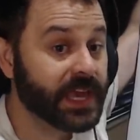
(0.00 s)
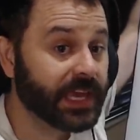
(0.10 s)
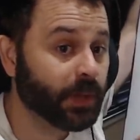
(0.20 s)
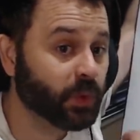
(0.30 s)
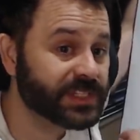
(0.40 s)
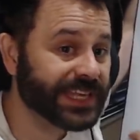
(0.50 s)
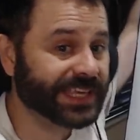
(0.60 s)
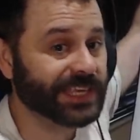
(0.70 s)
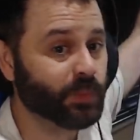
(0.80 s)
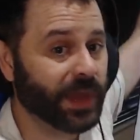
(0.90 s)
It was the
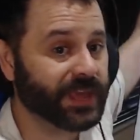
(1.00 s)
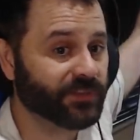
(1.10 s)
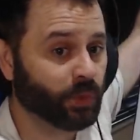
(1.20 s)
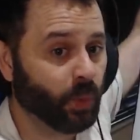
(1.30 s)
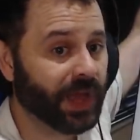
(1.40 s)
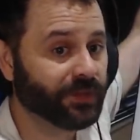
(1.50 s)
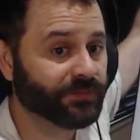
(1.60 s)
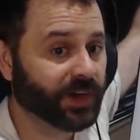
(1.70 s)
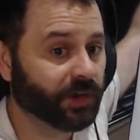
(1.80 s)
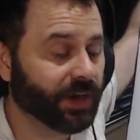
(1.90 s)
heat wave and the
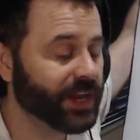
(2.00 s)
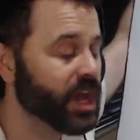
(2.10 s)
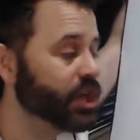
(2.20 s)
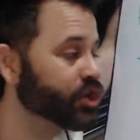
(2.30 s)
wildfire, right?